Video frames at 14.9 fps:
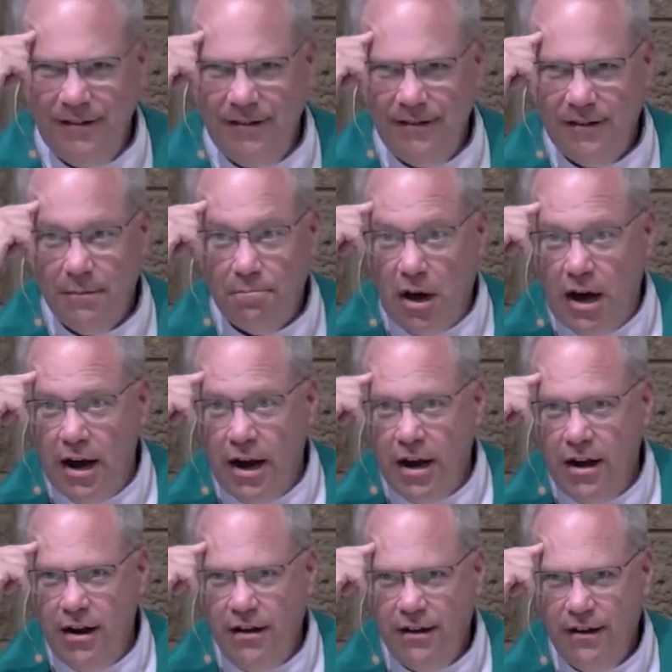the
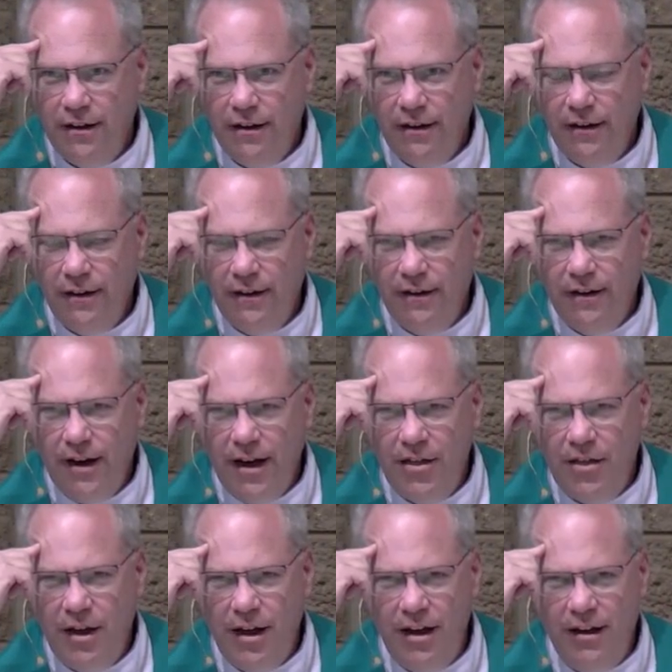mind, and
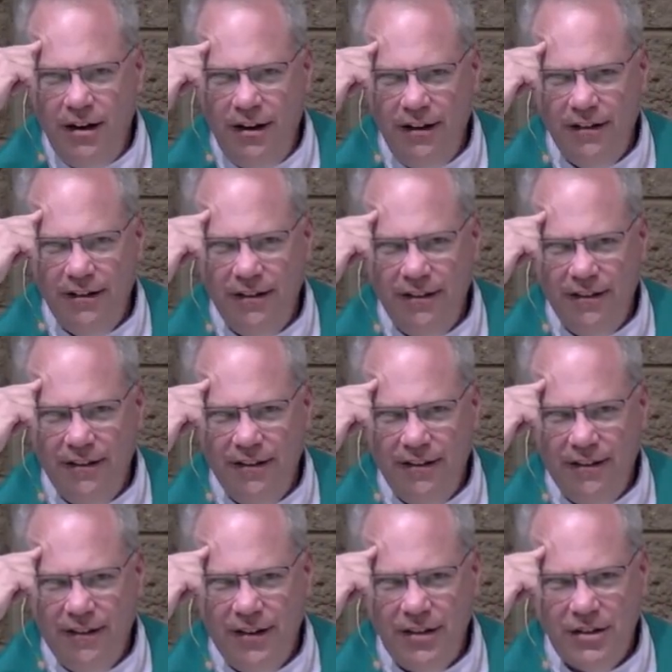then
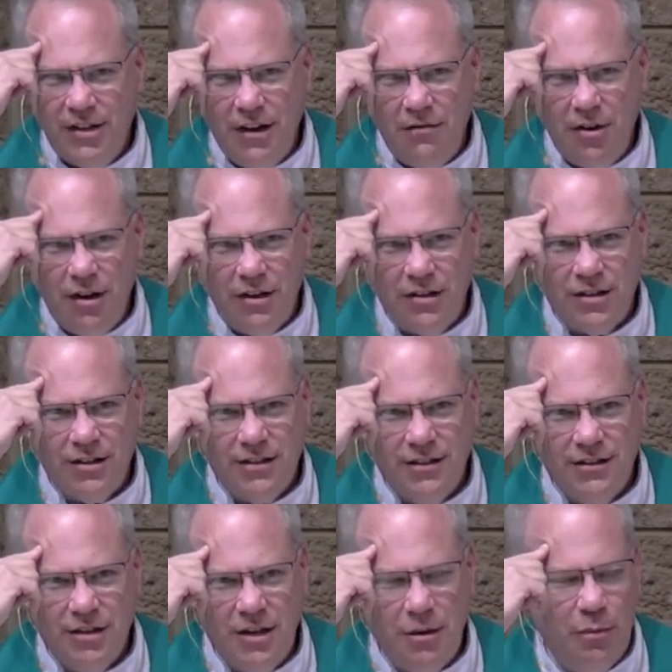he's given us
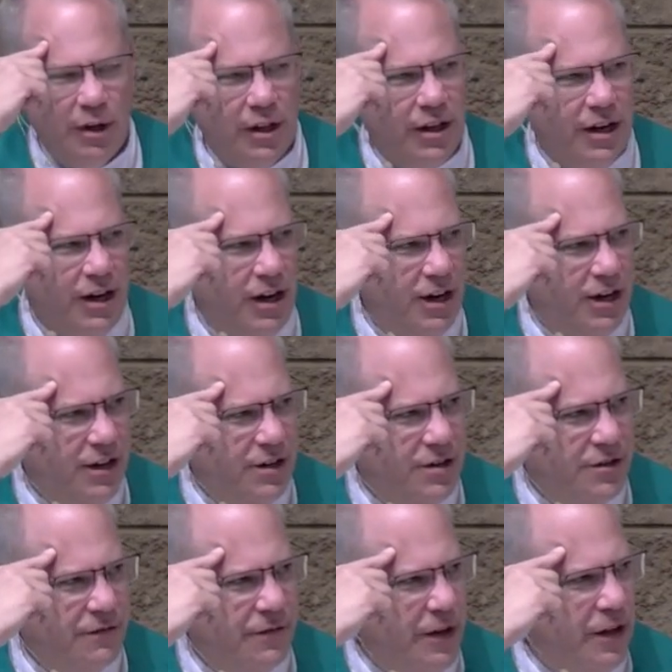the ability to
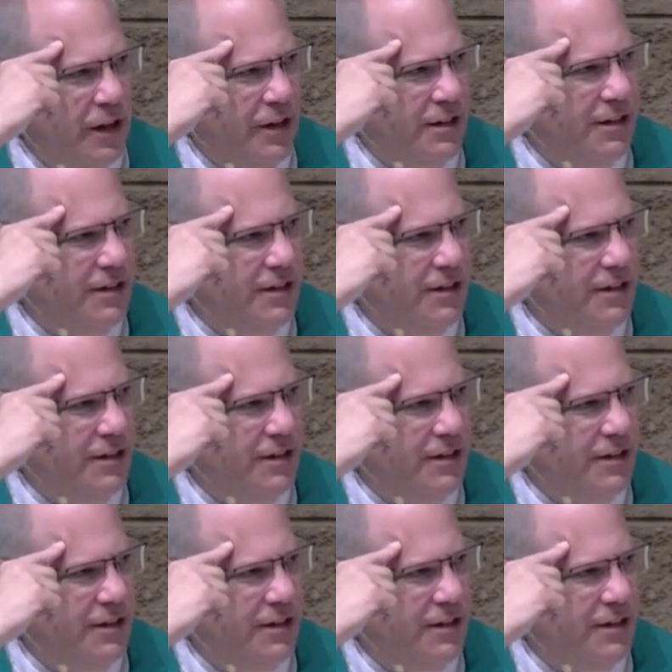fill it,